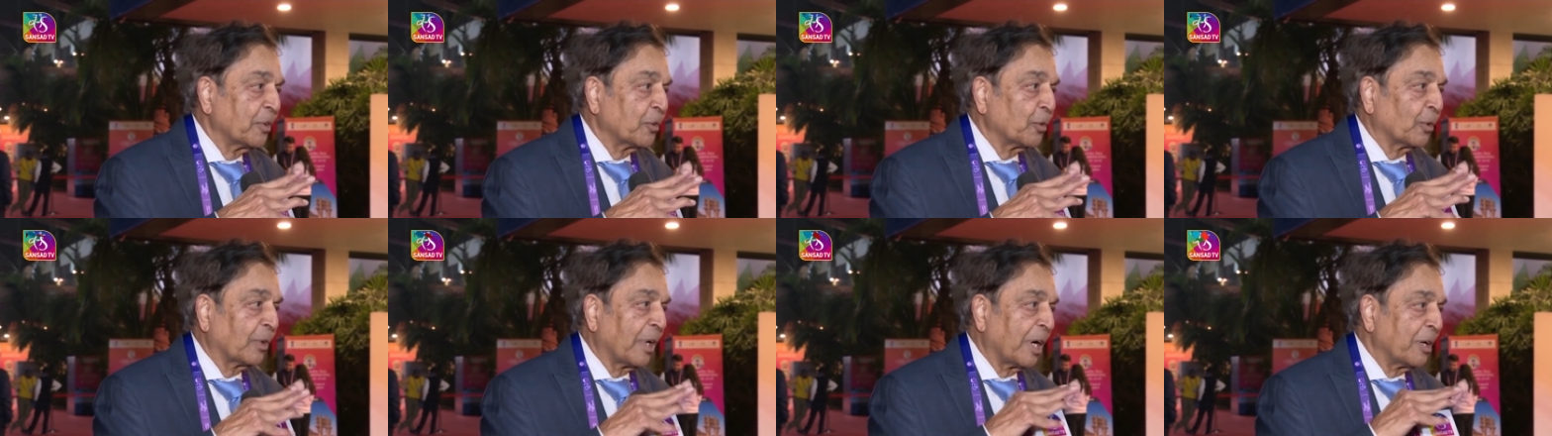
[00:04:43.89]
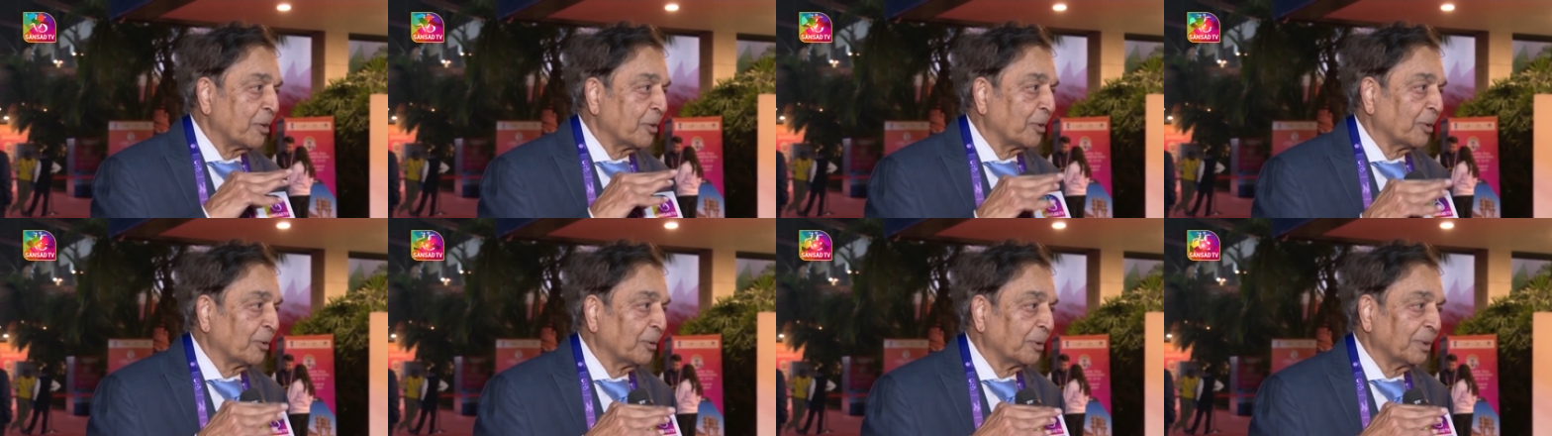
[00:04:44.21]
to
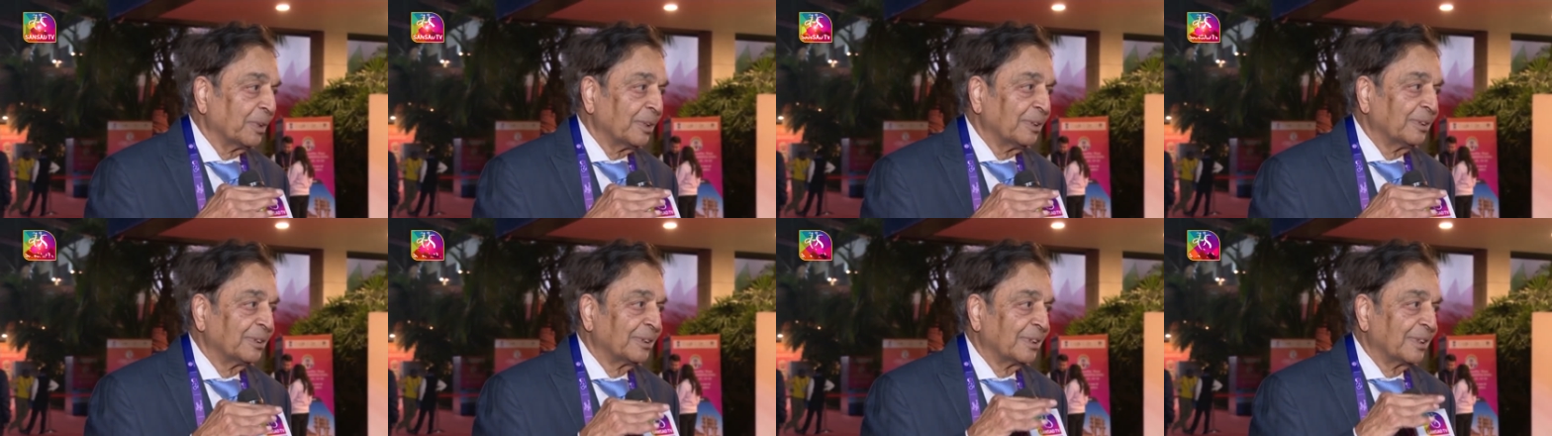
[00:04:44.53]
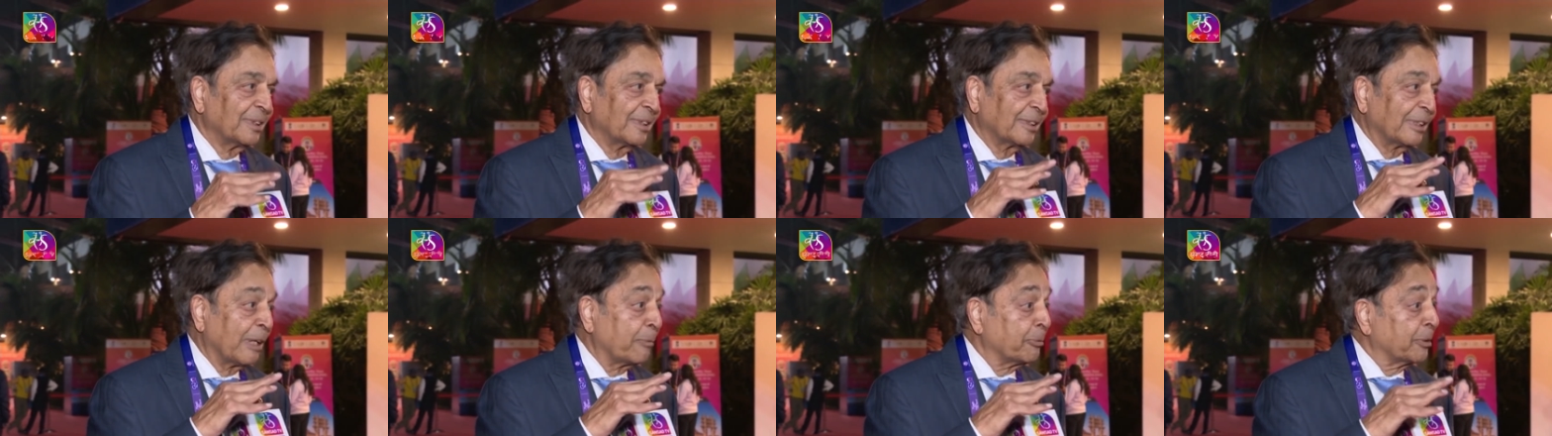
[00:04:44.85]
control
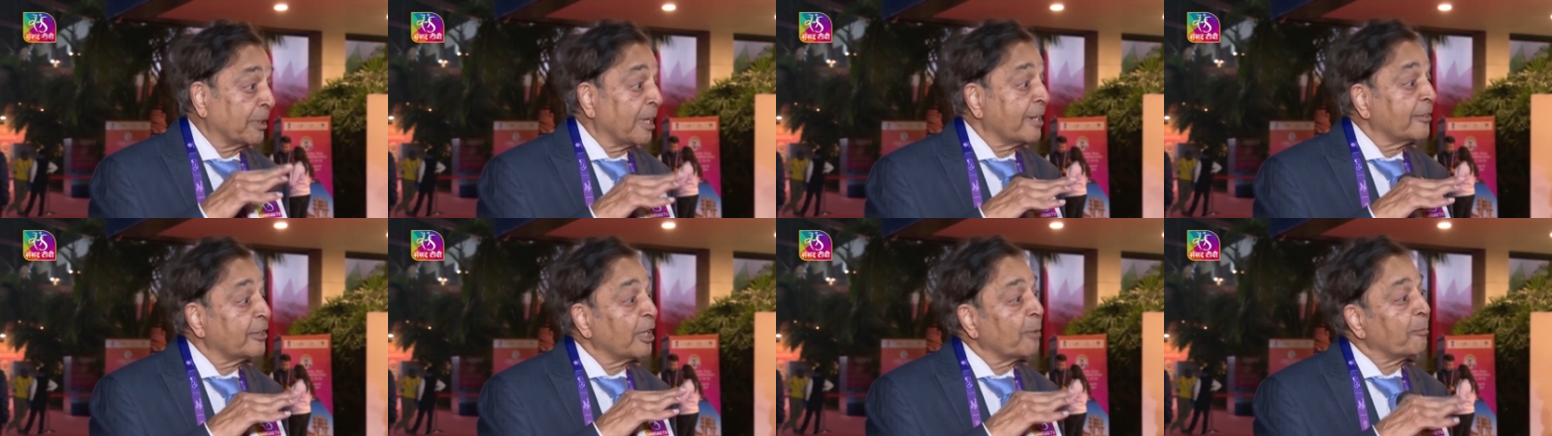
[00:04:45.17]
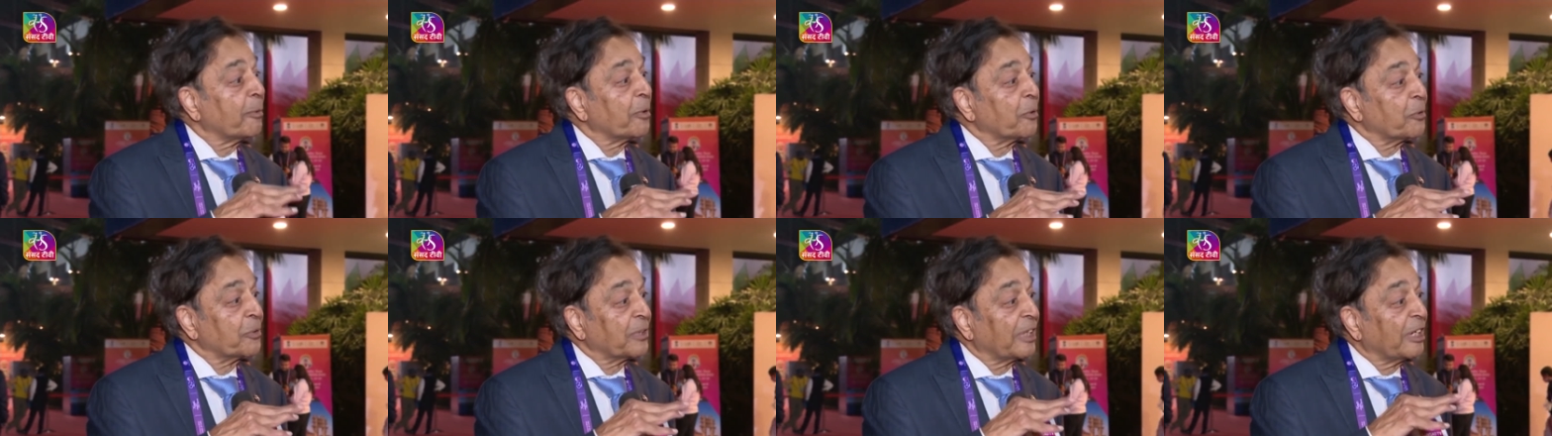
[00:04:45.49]
substance
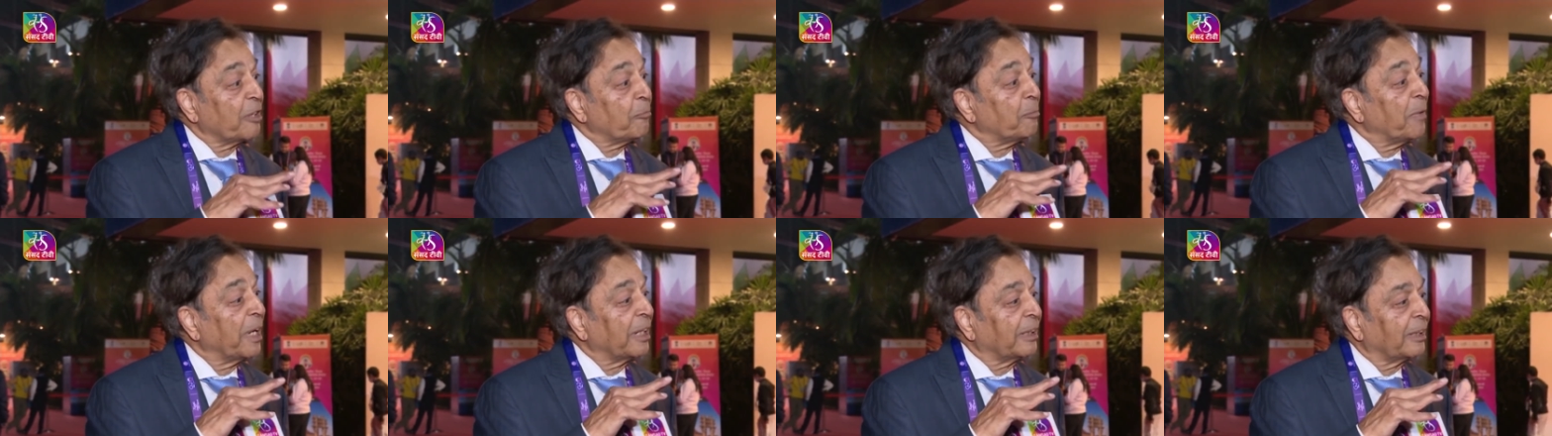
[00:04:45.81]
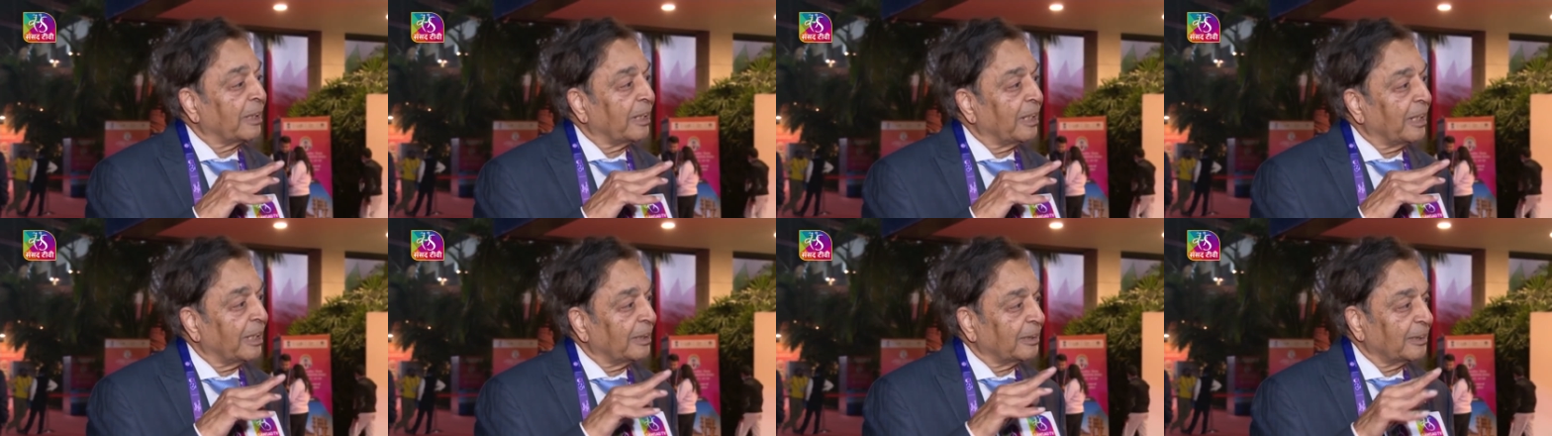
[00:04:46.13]
abuse and
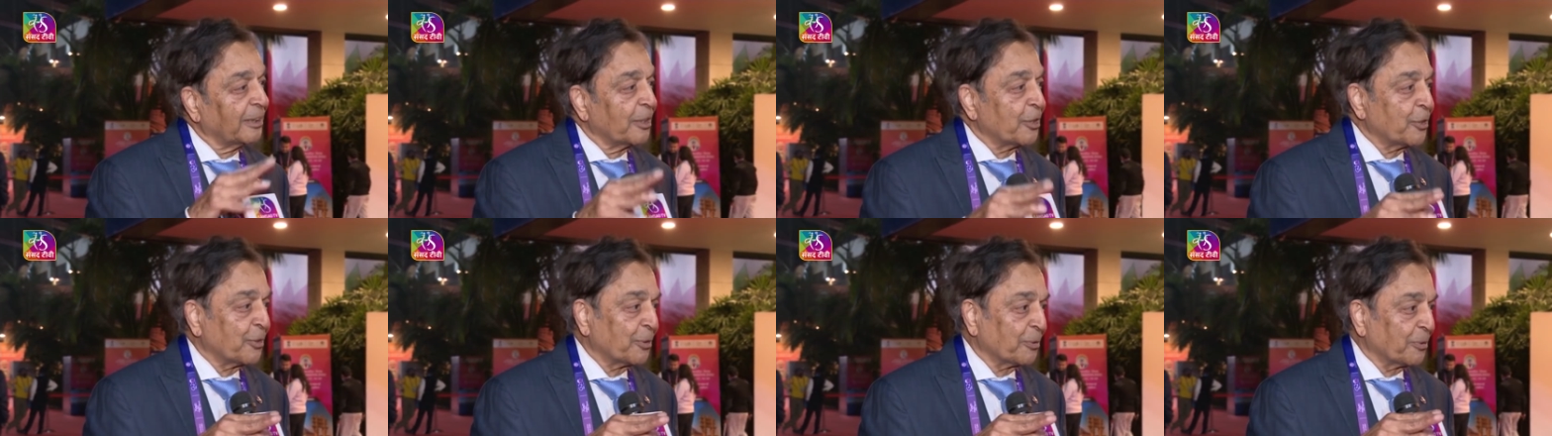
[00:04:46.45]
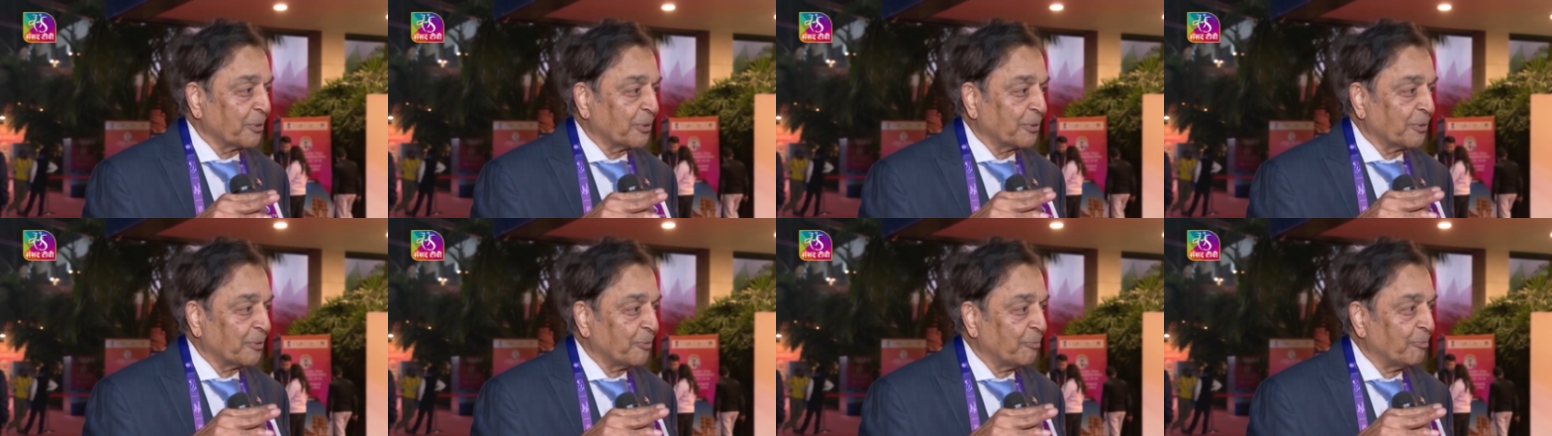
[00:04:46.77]
mental health
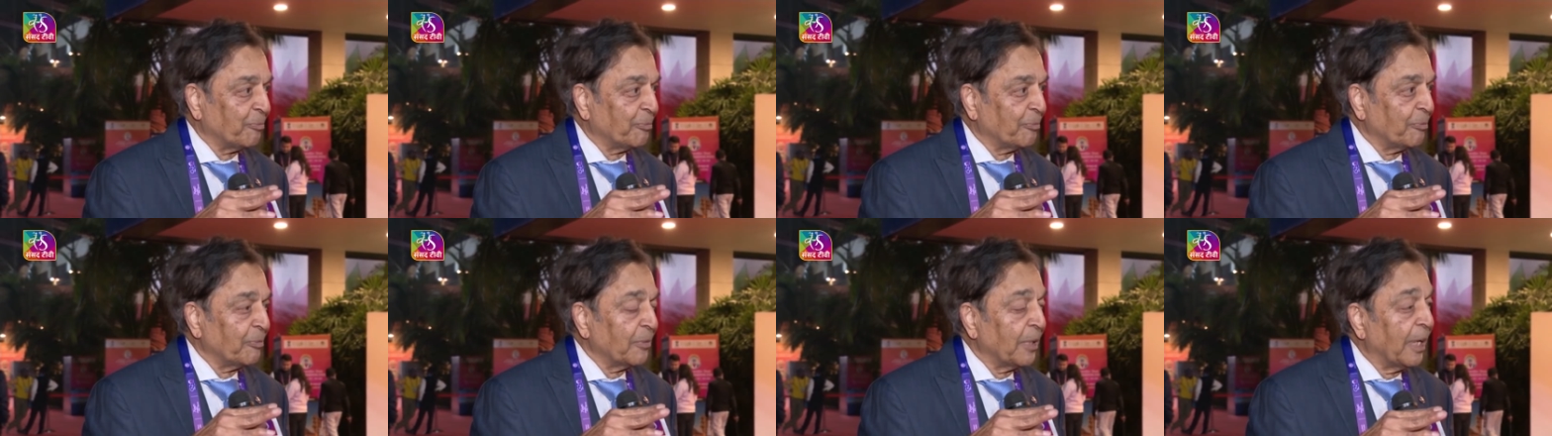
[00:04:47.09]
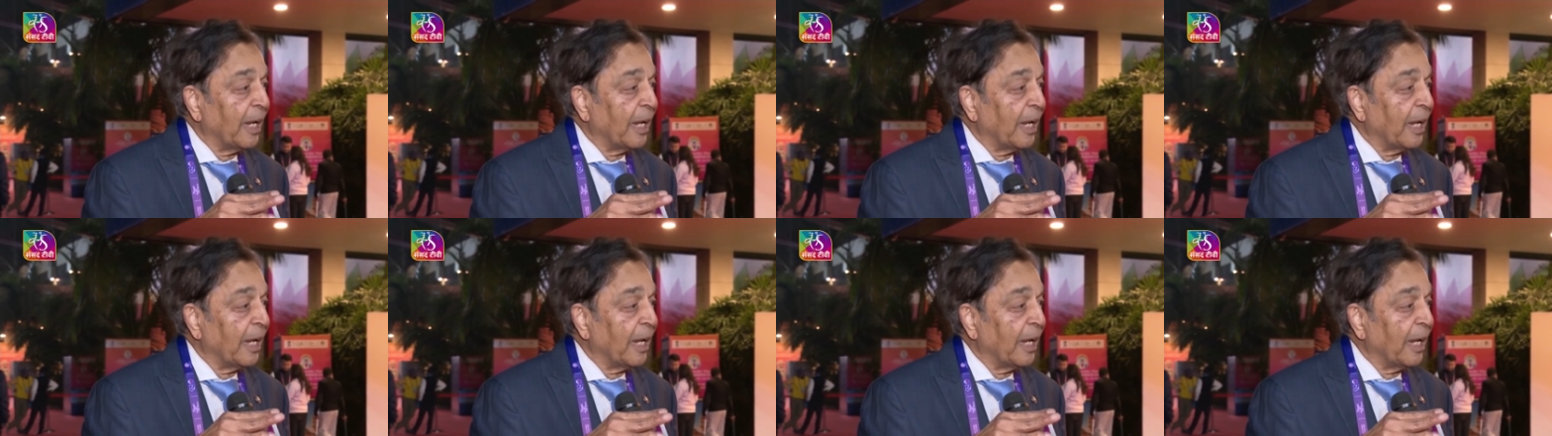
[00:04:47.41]
issues. Mm.